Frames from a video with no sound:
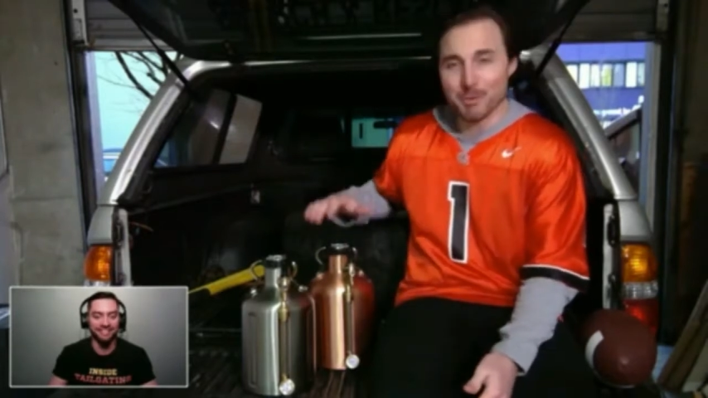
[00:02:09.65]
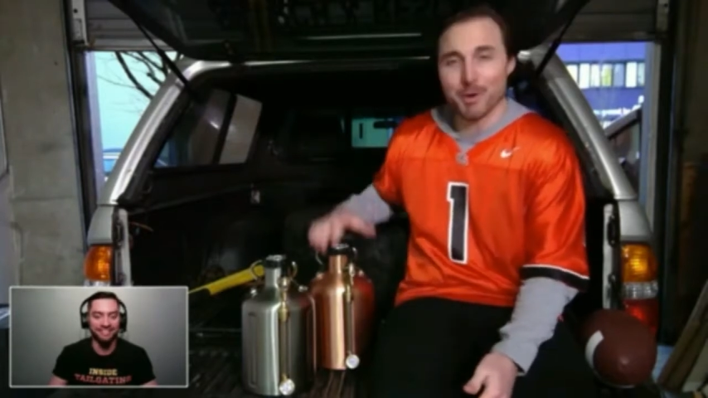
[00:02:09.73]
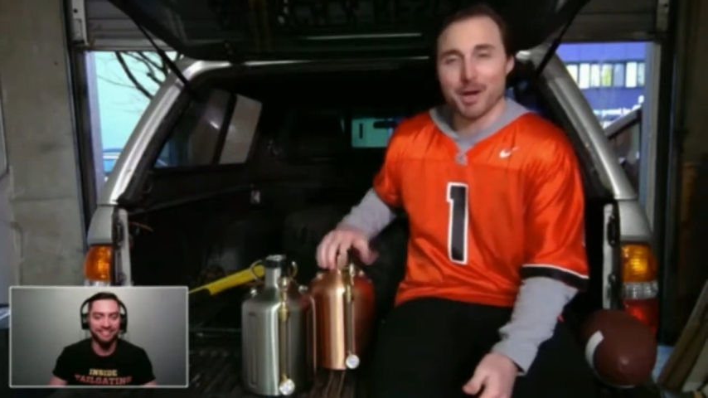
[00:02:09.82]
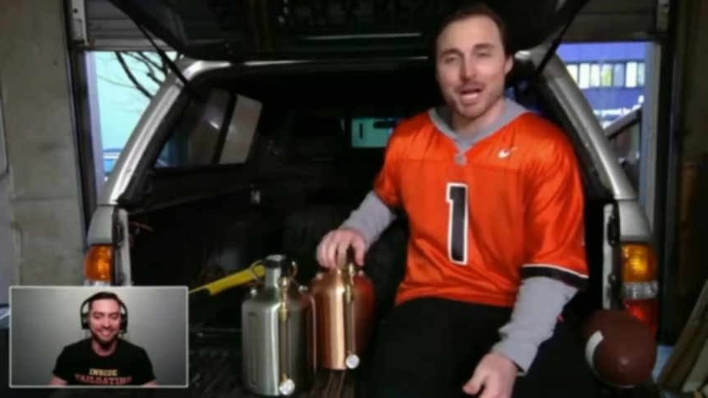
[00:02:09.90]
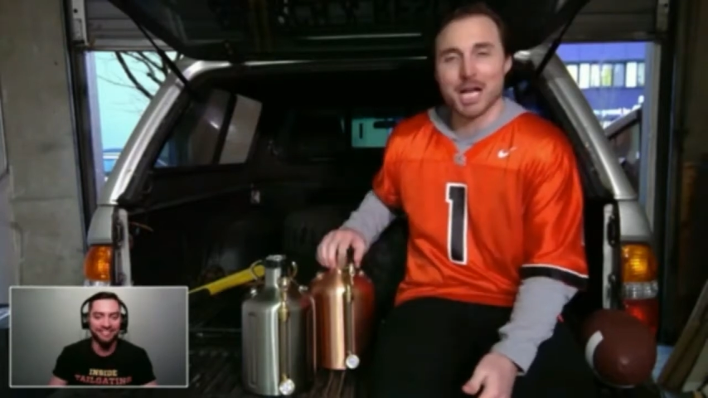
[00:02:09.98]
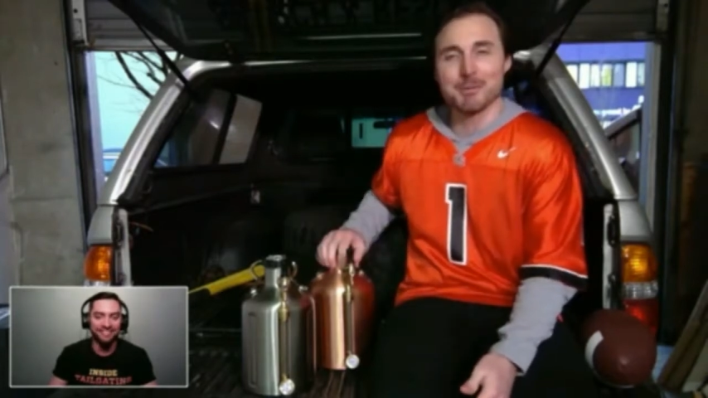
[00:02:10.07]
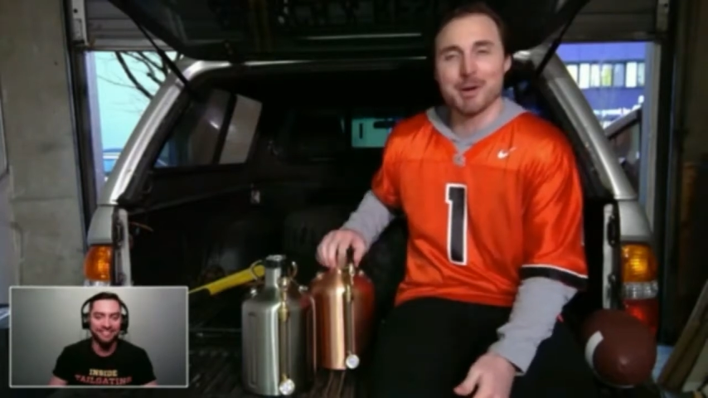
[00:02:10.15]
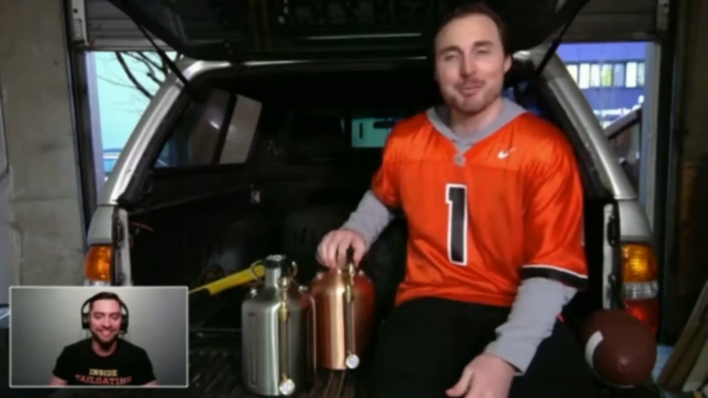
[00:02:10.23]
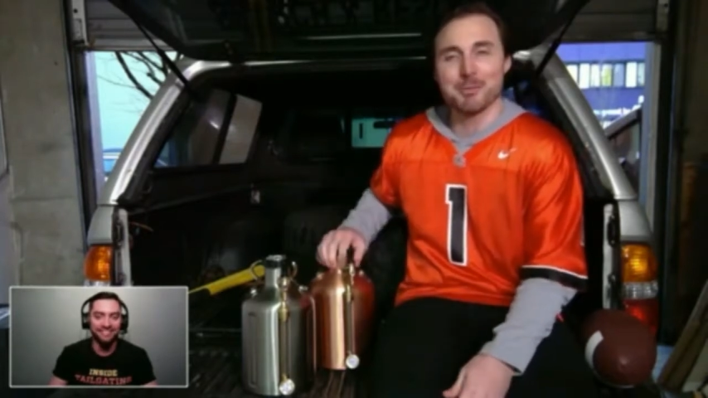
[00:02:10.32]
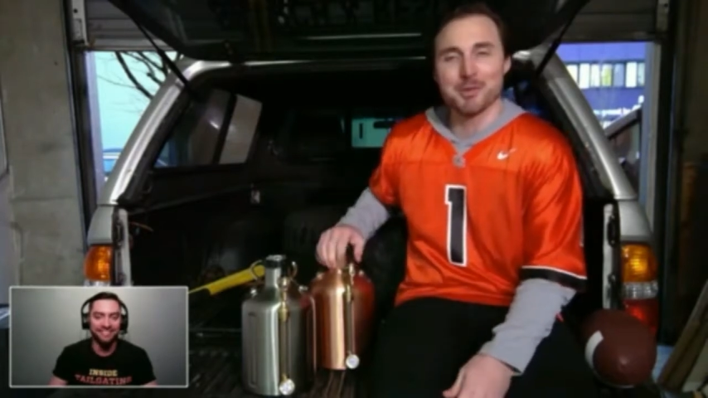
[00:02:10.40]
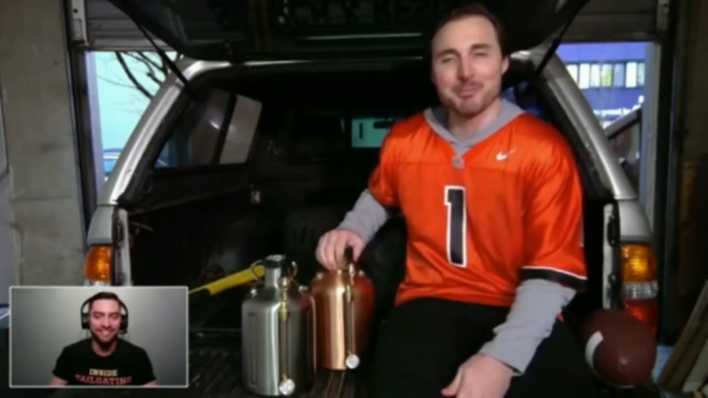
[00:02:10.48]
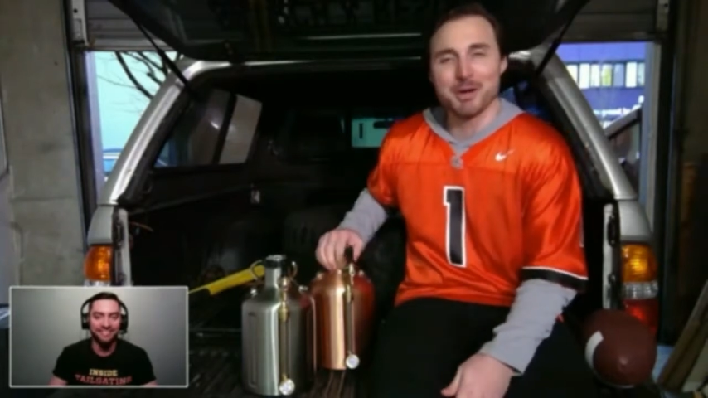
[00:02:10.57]
want to come
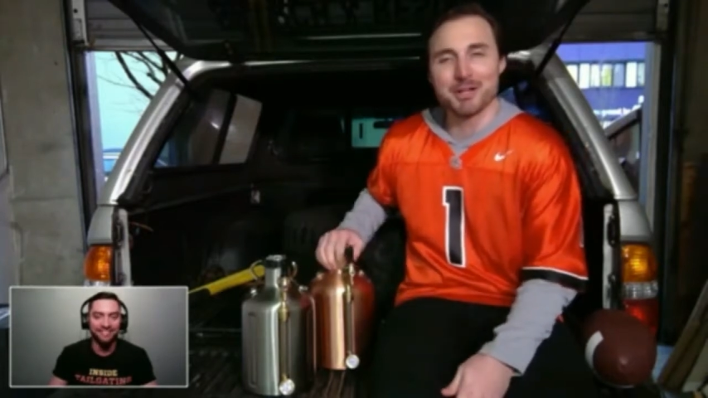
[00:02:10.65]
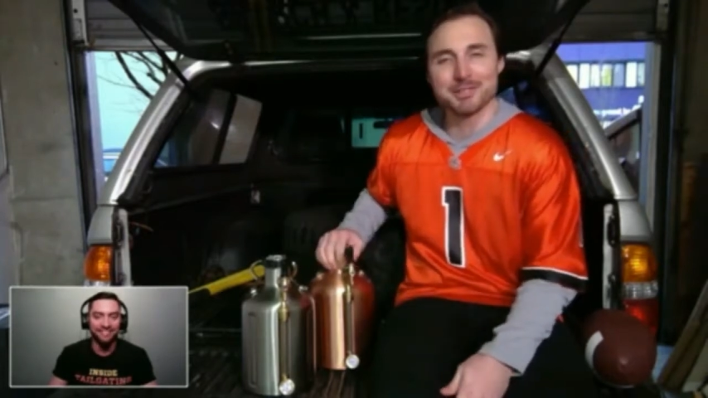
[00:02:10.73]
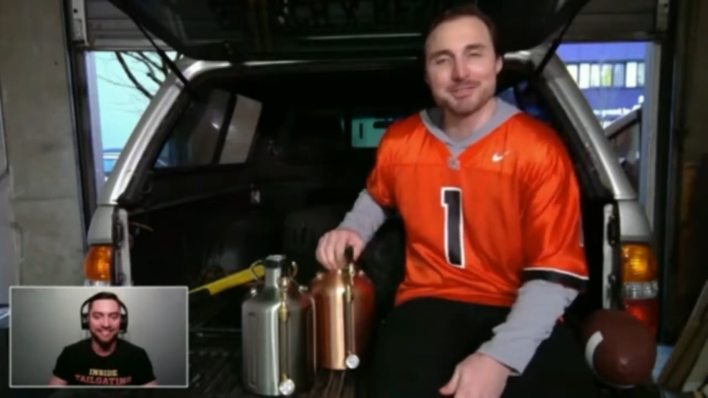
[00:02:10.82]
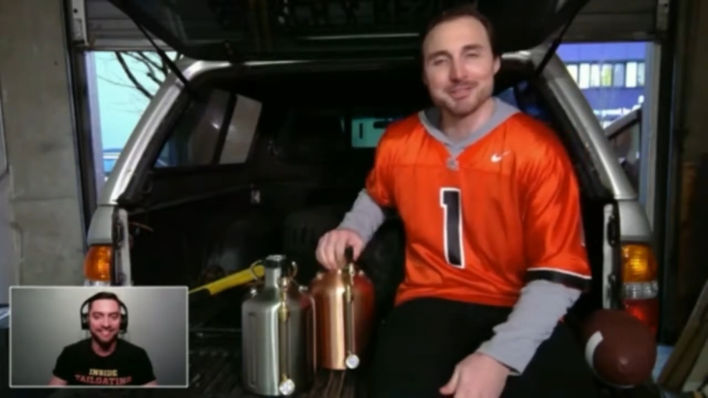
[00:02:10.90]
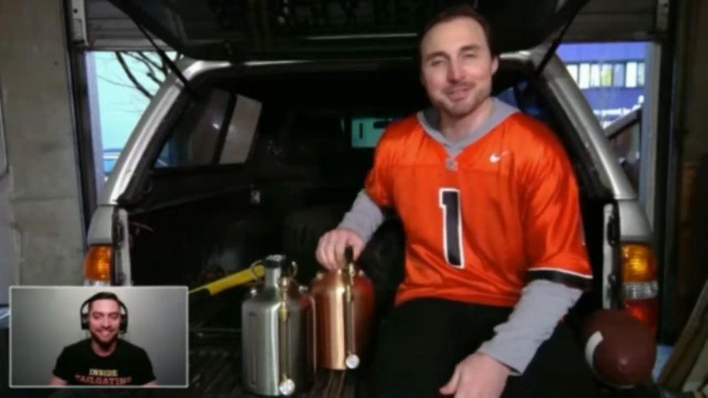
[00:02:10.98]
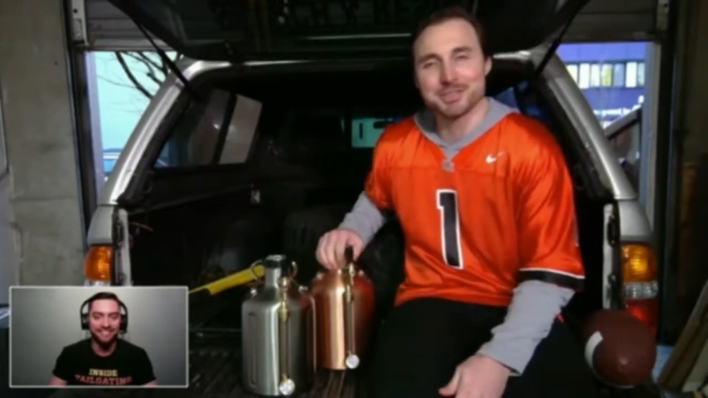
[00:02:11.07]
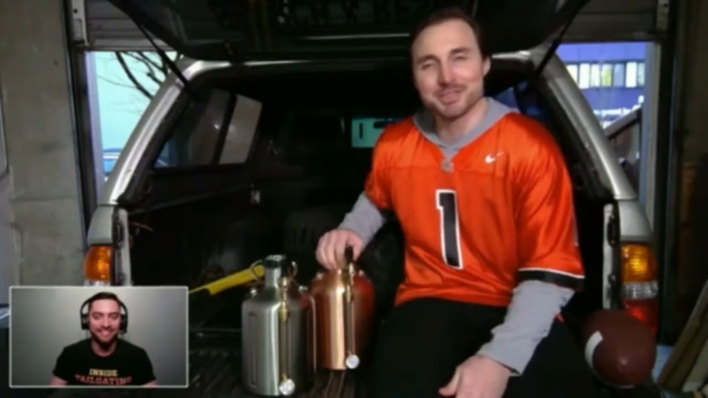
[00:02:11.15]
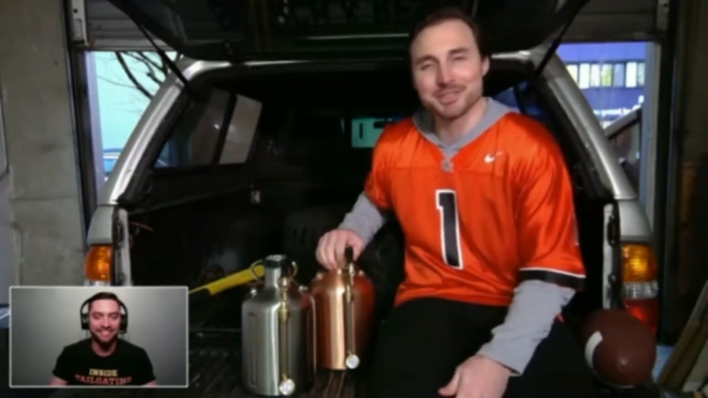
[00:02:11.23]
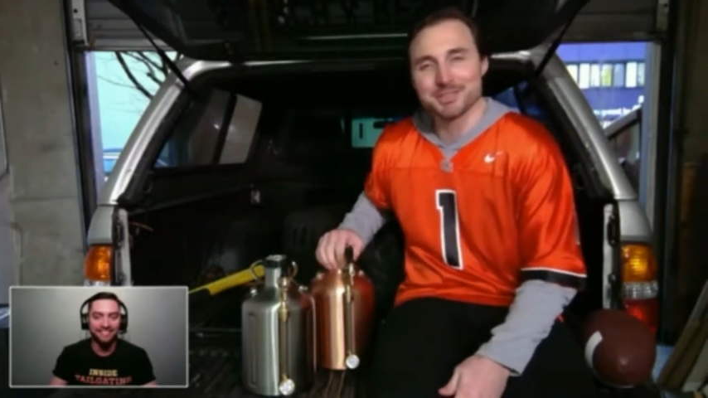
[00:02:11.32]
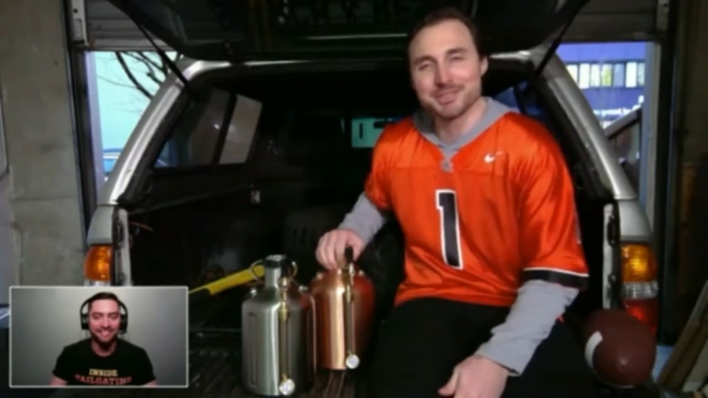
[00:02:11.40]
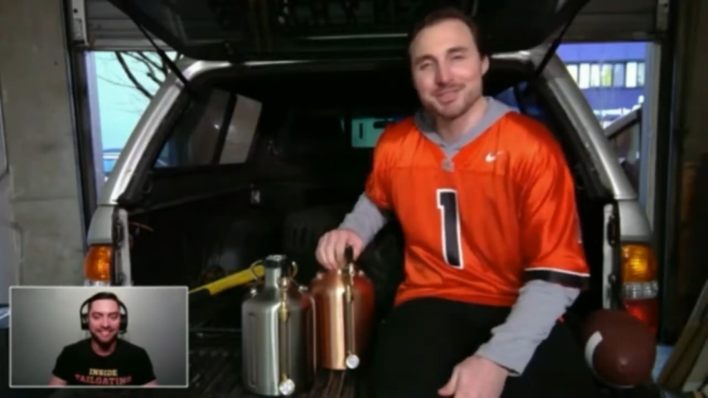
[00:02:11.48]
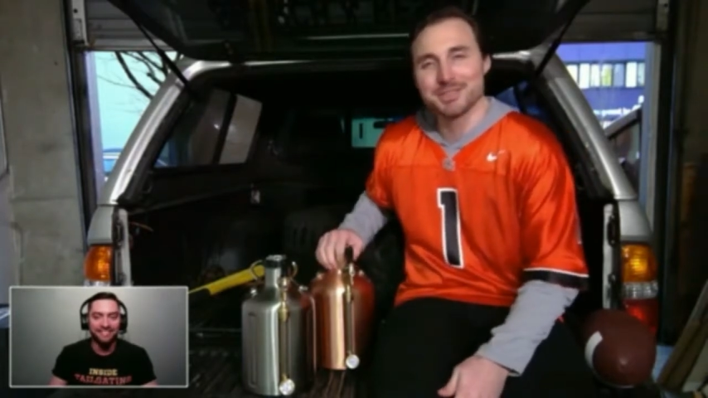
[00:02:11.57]
up with a better
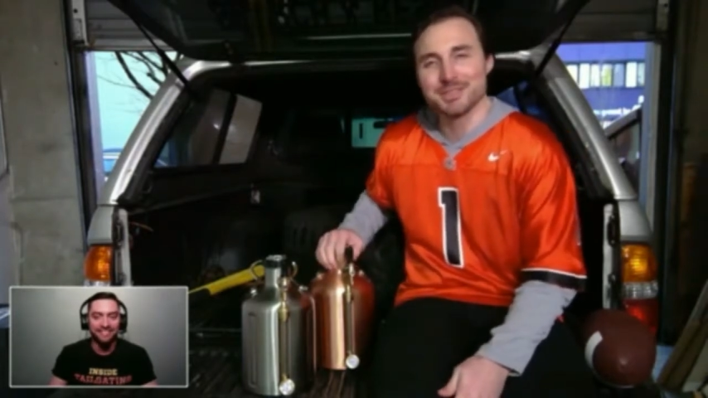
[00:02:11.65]
solution.